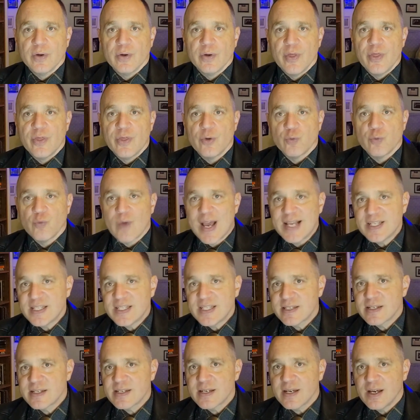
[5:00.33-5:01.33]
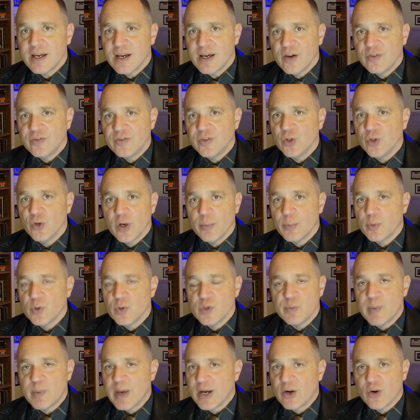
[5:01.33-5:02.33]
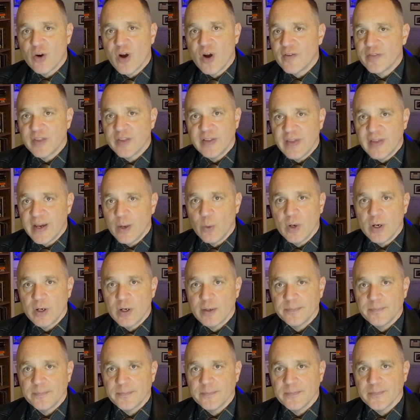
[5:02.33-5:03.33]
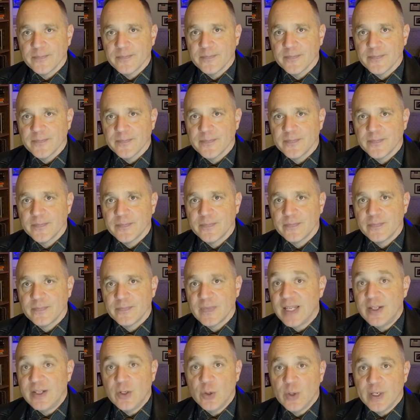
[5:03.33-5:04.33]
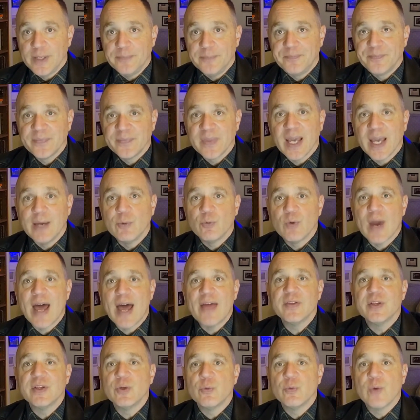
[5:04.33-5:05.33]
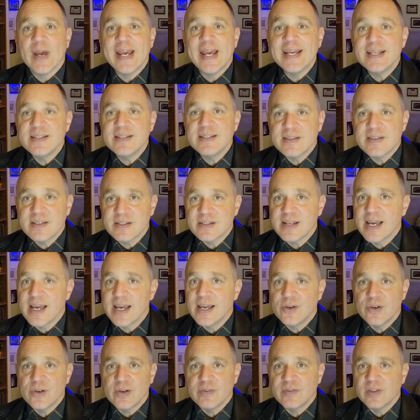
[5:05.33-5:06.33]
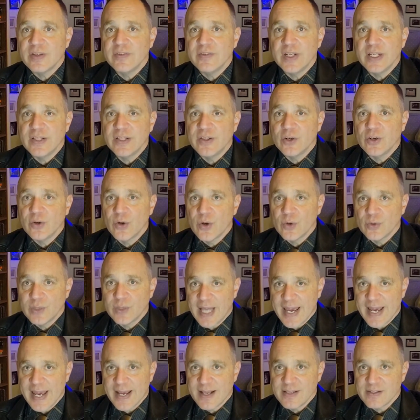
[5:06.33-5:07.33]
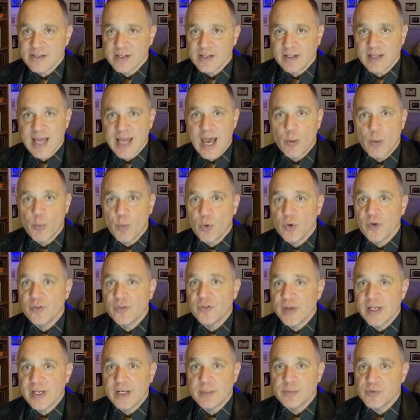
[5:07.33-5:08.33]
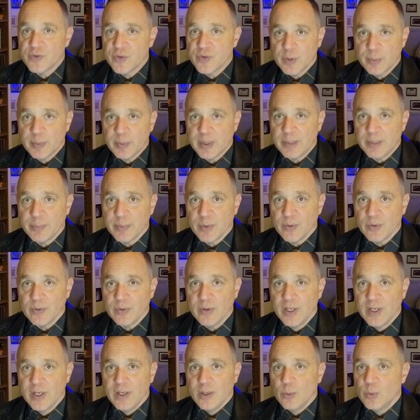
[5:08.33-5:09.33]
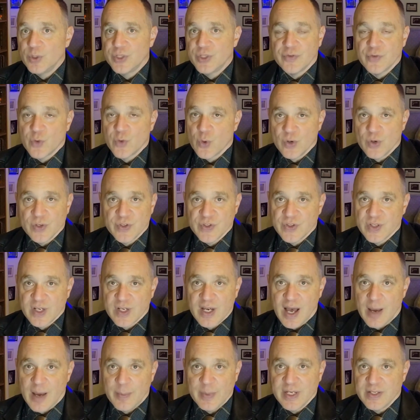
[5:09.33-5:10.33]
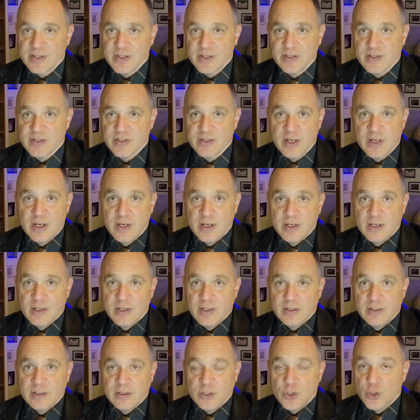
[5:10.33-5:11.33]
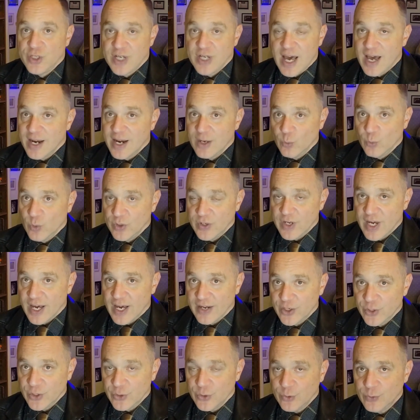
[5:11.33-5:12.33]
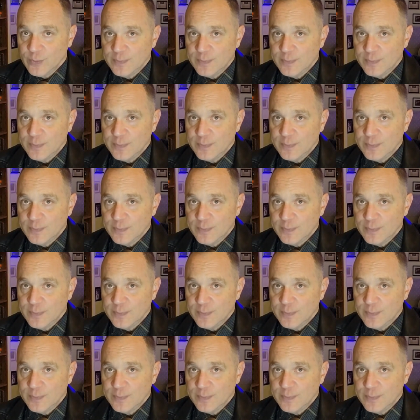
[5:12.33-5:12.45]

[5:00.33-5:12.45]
the rest of Europe was better off than they were. They knew it. And rather than raise the standard of living in their own lands and allow more freedoms for the people, which of course the communists could not and would not do,